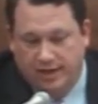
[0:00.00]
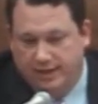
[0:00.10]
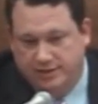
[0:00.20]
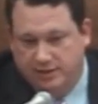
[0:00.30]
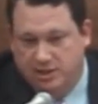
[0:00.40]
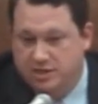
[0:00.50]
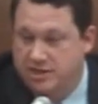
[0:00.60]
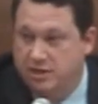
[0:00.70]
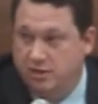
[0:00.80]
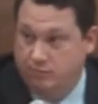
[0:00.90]
it's a done
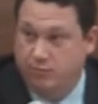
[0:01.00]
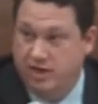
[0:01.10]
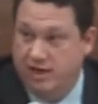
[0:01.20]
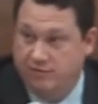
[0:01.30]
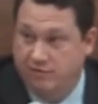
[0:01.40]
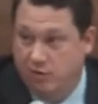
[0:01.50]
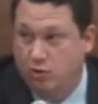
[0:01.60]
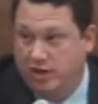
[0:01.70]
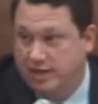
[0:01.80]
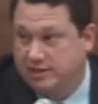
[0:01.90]
deal. We have to
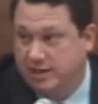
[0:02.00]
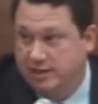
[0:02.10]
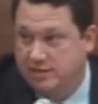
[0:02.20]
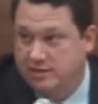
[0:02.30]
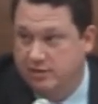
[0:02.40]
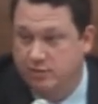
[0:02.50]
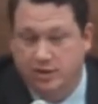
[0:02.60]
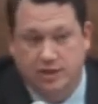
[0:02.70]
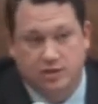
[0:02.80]
vote yes on this. There really